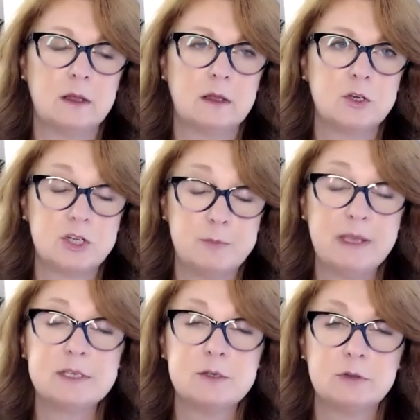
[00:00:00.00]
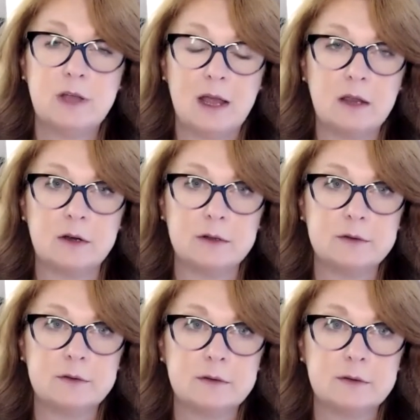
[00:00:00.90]
She makes you tired.
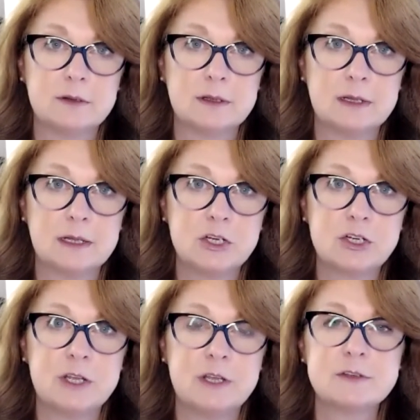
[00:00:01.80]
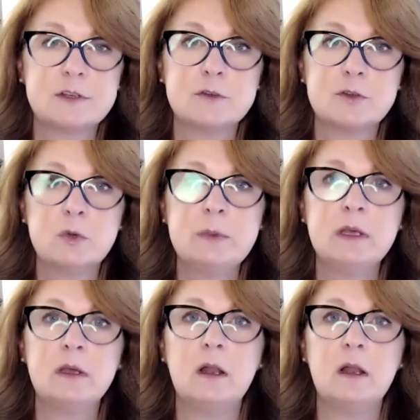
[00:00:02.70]
She is
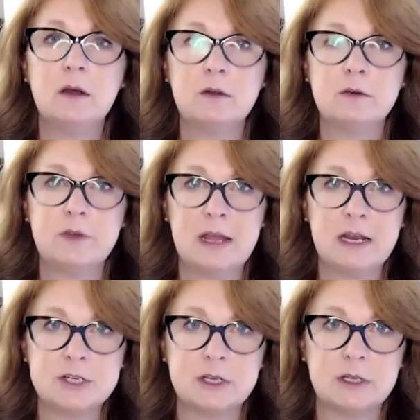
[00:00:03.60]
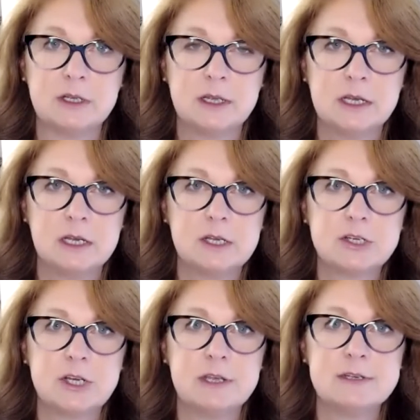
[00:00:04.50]
consuming a lot of energy.
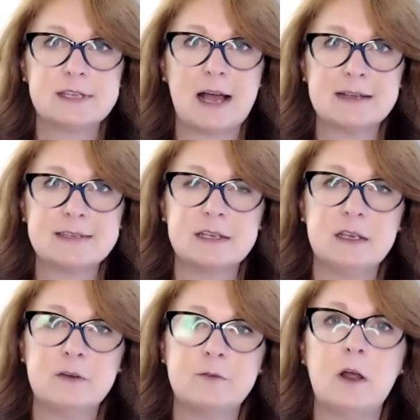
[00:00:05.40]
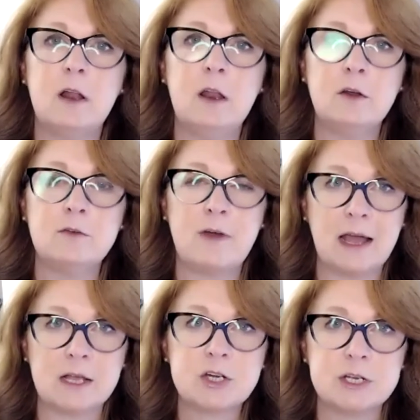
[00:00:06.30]
She is asking for a lot of
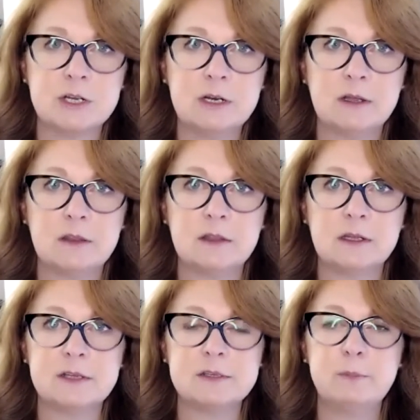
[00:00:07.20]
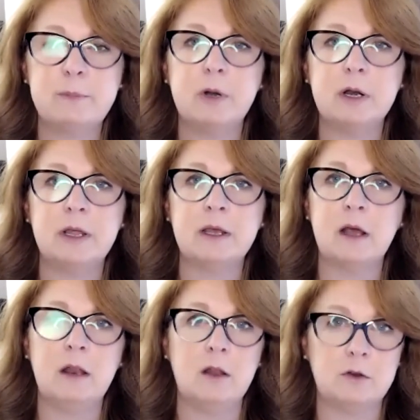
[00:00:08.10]
action that is burning
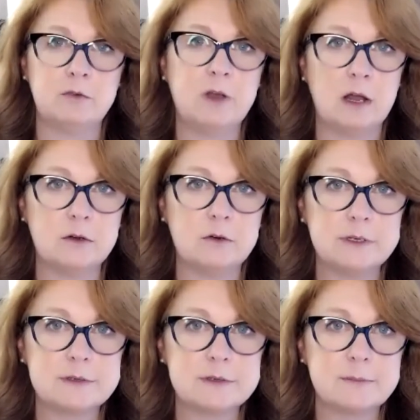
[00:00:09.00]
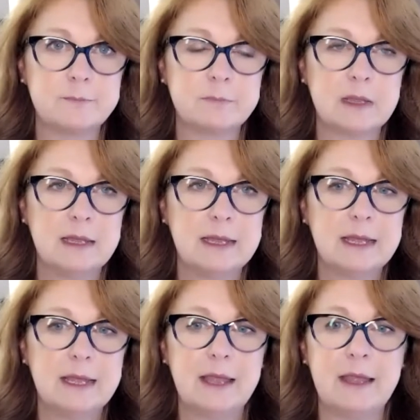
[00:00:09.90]
a lot of calories.
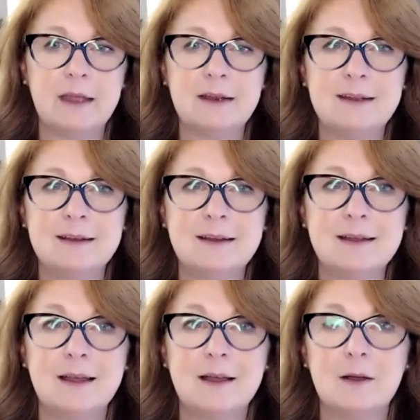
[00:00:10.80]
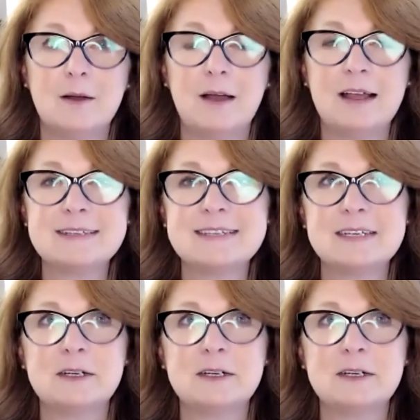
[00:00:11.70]
And as